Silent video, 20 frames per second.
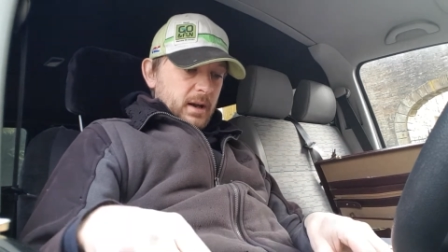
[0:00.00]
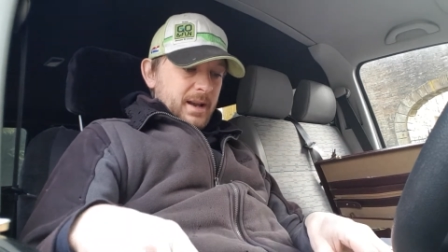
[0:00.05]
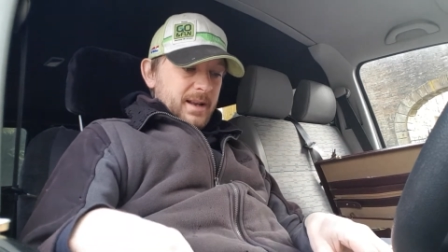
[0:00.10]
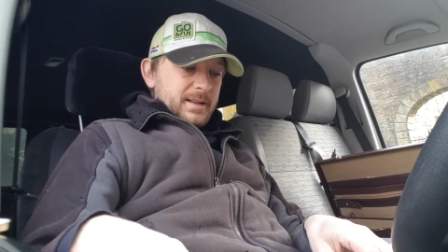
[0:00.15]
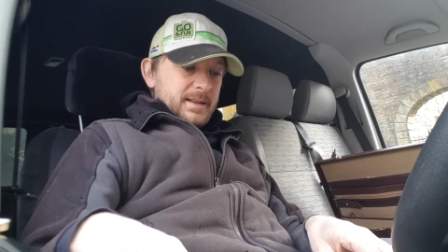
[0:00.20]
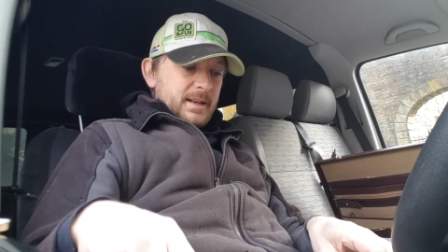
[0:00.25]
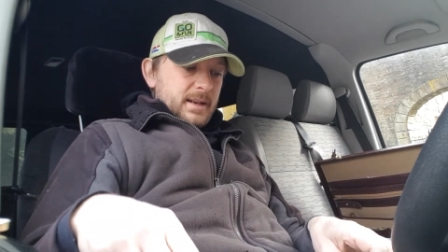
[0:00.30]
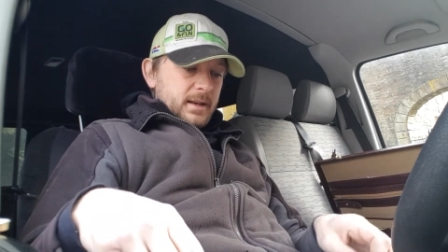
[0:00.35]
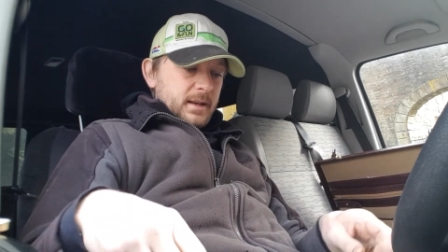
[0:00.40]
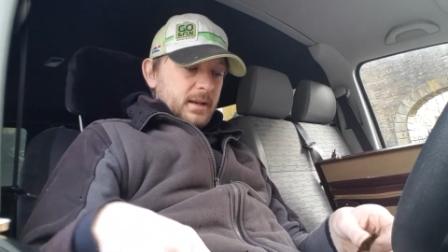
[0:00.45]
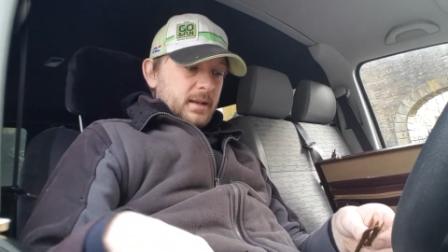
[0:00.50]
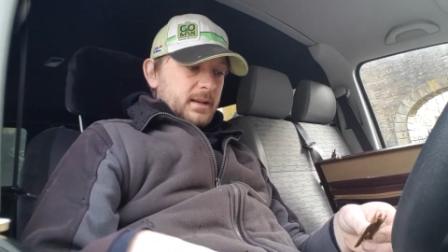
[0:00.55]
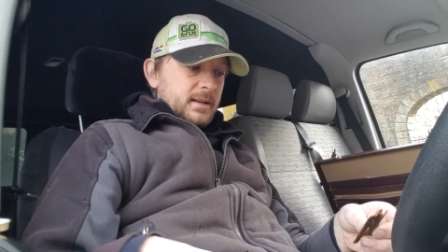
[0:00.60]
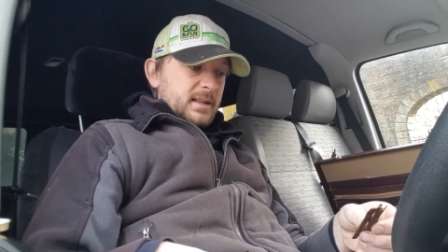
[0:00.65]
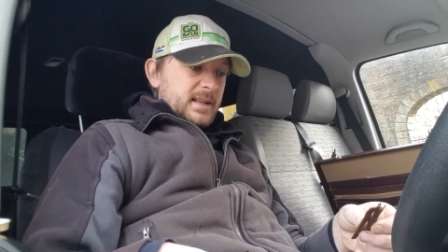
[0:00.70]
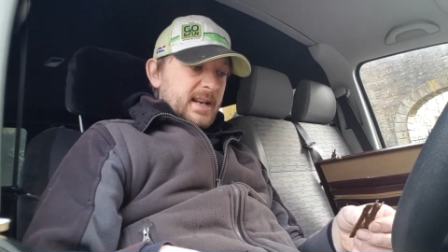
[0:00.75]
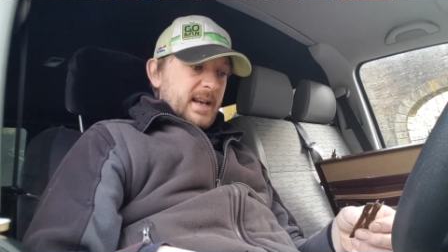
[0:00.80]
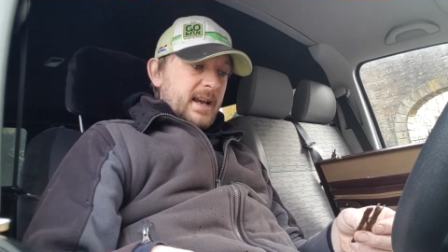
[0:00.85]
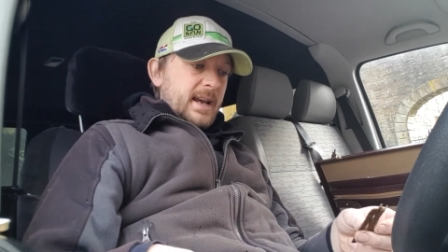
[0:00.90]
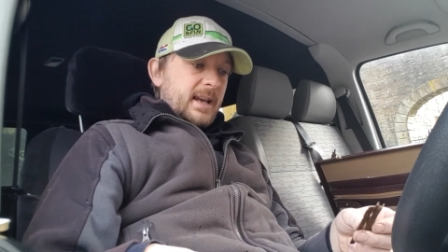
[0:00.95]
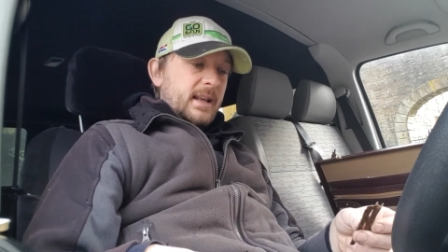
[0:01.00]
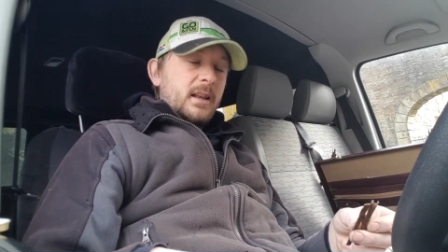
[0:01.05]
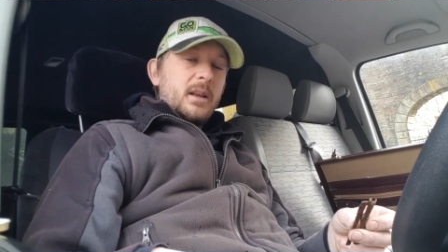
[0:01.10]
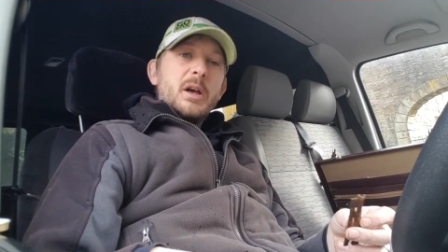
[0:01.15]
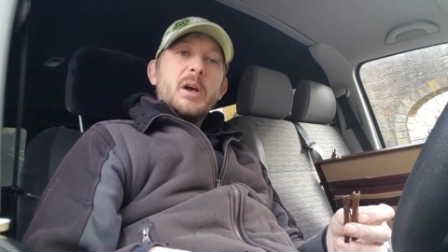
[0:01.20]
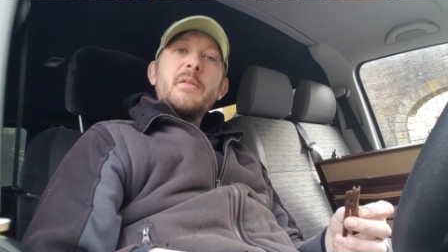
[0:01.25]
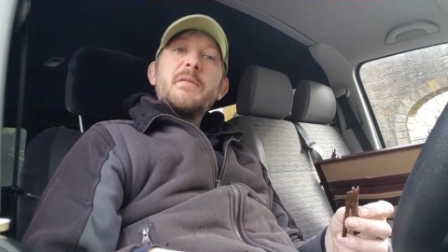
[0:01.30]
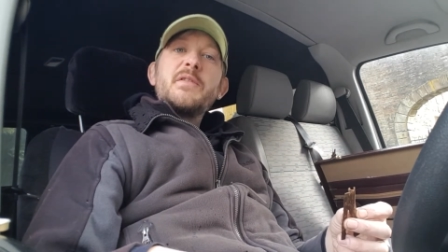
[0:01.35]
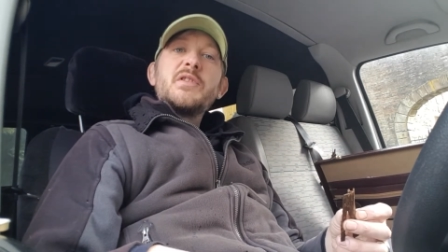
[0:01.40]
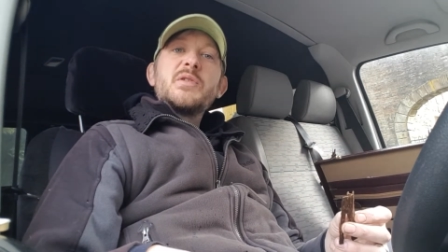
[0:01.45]
I'll tell you the tale
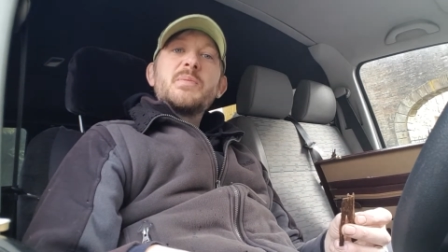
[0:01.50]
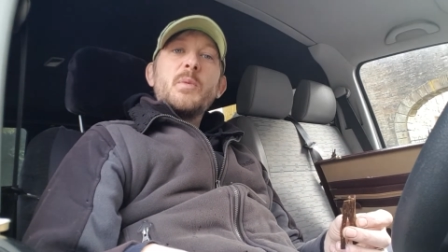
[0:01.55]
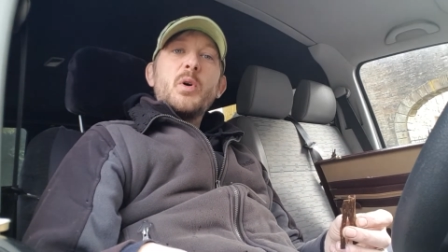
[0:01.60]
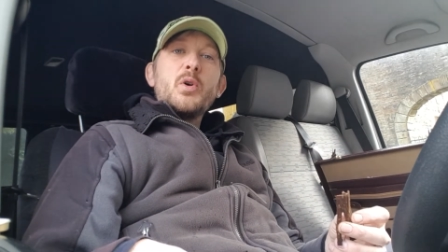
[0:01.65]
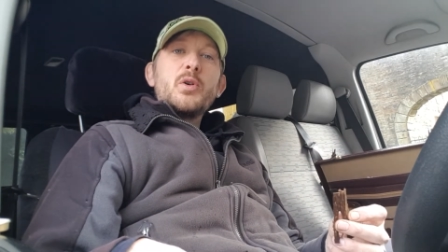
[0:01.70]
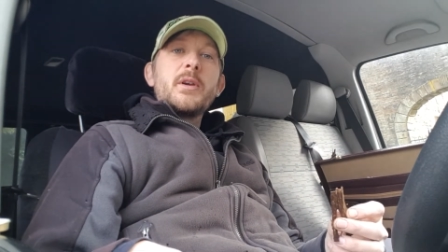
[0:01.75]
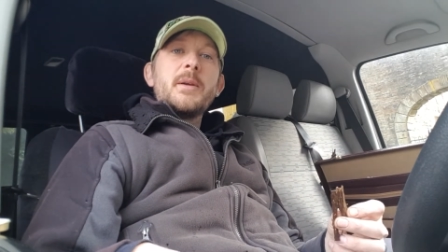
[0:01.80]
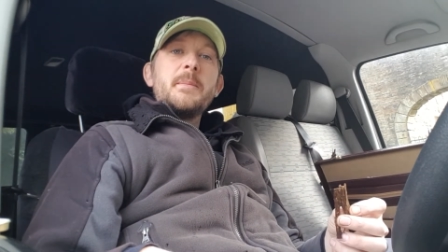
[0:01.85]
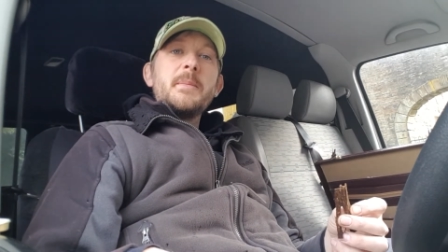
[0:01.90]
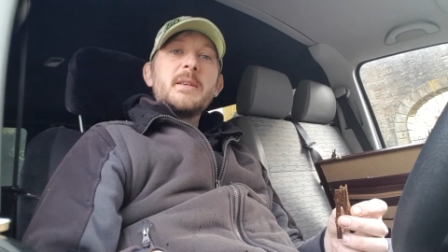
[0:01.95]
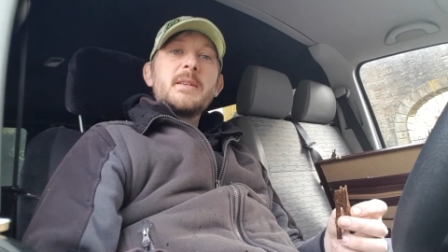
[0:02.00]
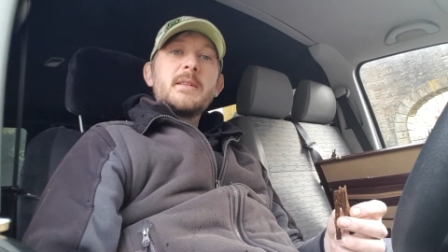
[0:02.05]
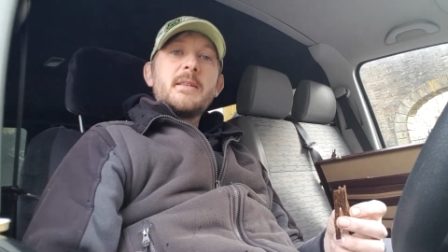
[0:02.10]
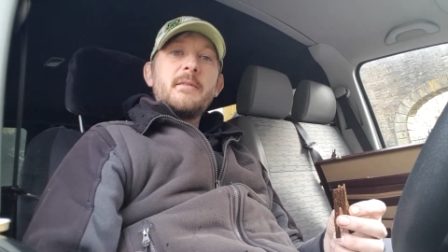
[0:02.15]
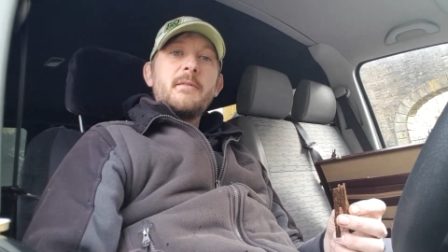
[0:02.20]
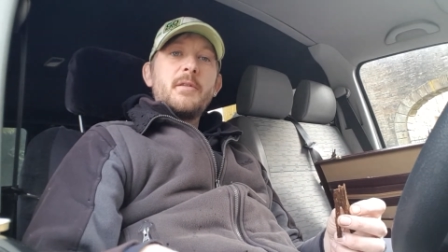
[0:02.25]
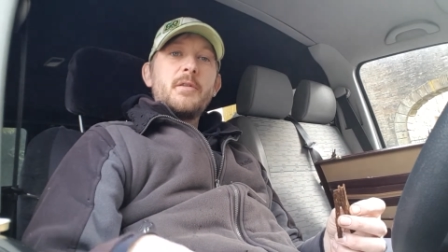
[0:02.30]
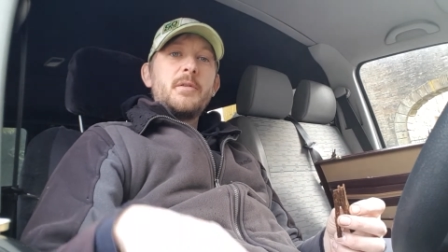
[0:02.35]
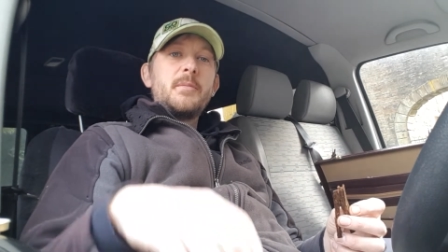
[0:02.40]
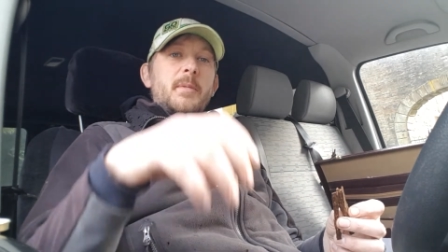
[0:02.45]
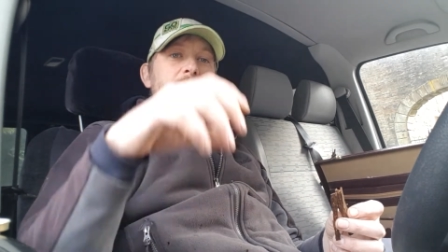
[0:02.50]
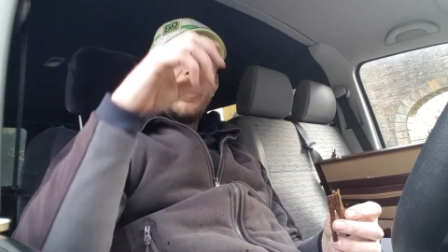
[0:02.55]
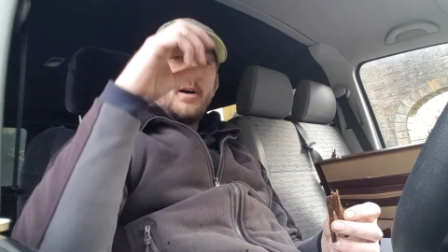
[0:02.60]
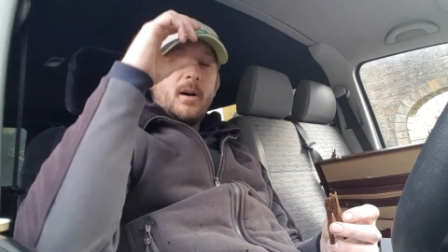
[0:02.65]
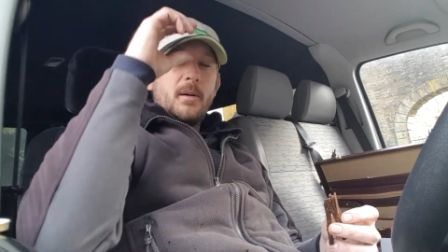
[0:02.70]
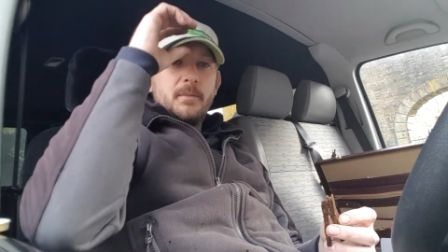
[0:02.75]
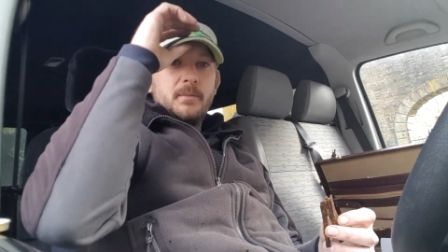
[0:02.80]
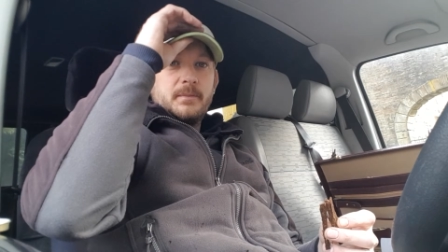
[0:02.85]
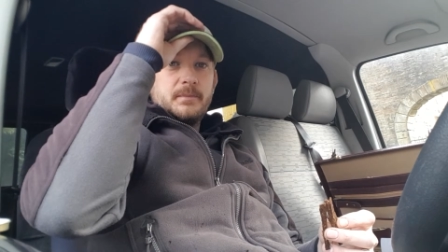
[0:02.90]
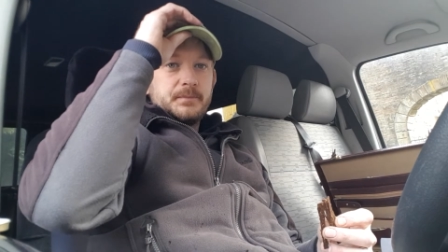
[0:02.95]
of Smoking Mr
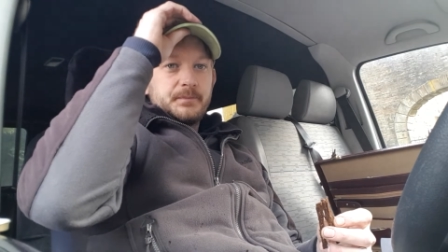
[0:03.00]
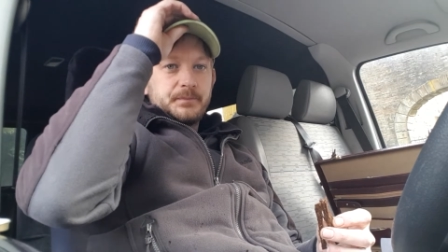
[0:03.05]
Rhubarb.